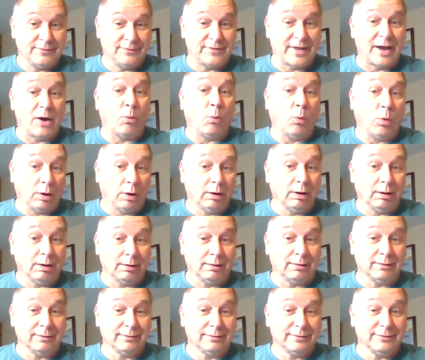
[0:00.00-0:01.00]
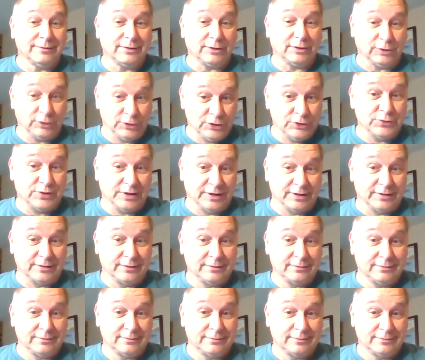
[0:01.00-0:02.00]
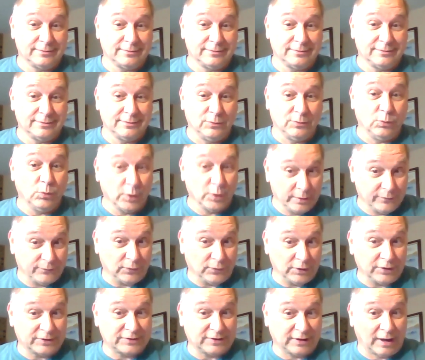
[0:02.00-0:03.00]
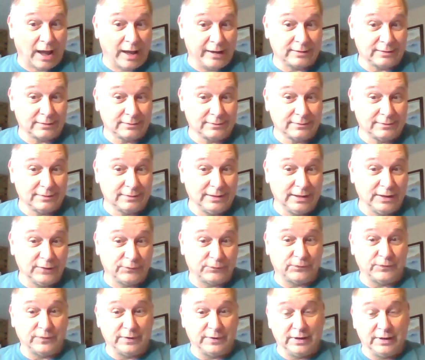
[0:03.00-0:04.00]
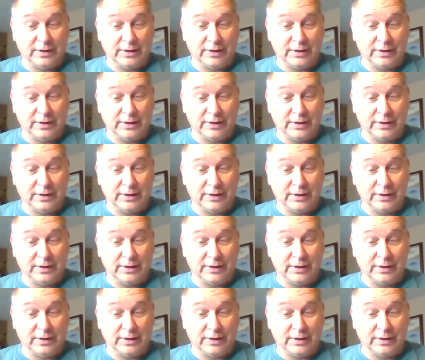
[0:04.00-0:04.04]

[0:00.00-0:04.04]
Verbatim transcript: that were looted would have looked like if oh,